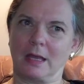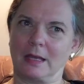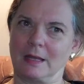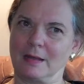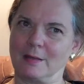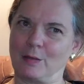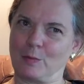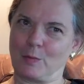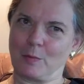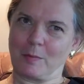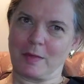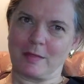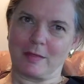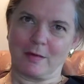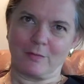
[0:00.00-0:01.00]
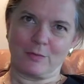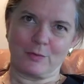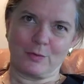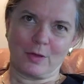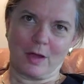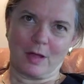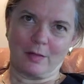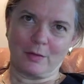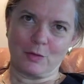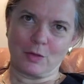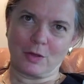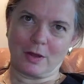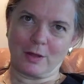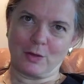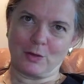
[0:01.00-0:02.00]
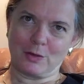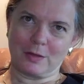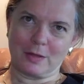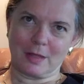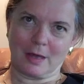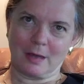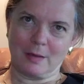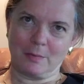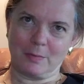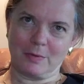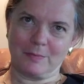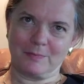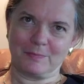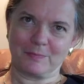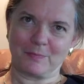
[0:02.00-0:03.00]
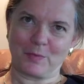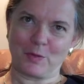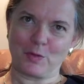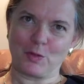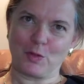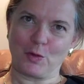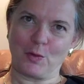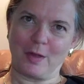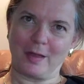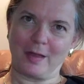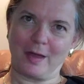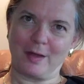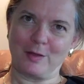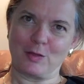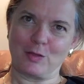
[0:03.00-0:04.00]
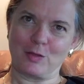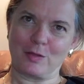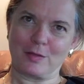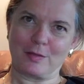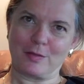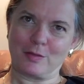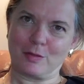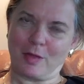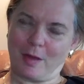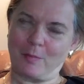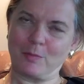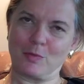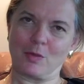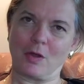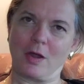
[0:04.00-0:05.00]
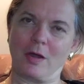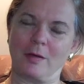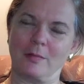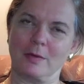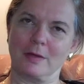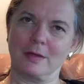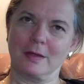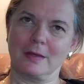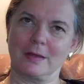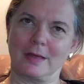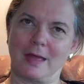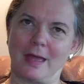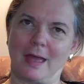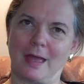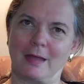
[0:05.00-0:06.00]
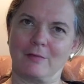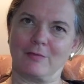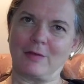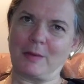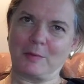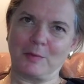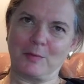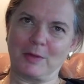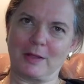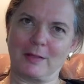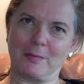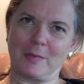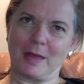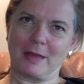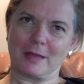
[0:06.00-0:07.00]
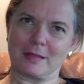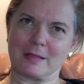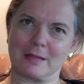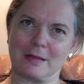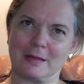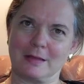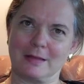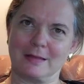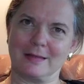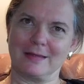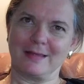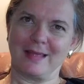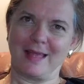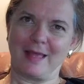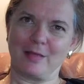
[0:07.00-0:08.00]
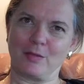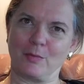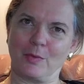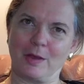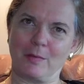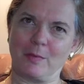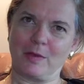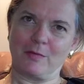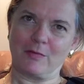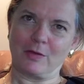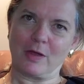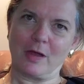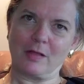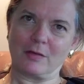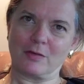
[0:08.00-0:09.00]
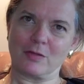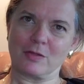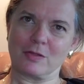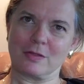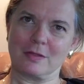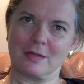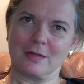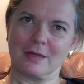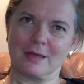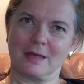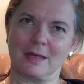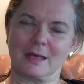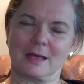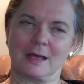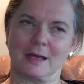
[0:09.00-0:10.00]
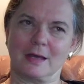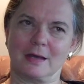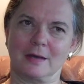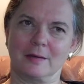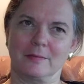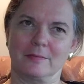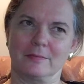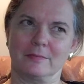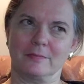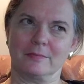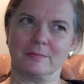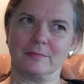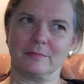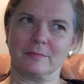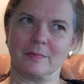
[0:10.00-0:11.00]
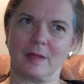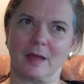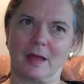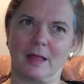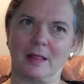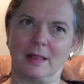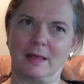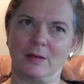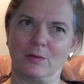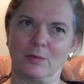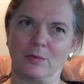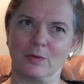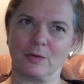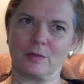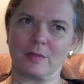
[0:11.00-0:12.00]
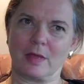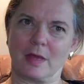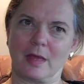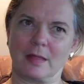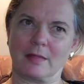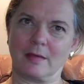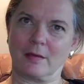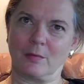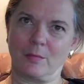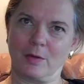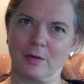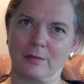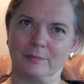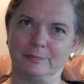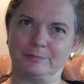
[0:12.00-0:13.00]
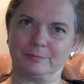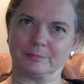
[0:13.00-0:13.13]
needed to put myself through college, and I couldn't type, so I got a temp job at Family Weekly magazine as a way to pay for college. I later worked at Telmar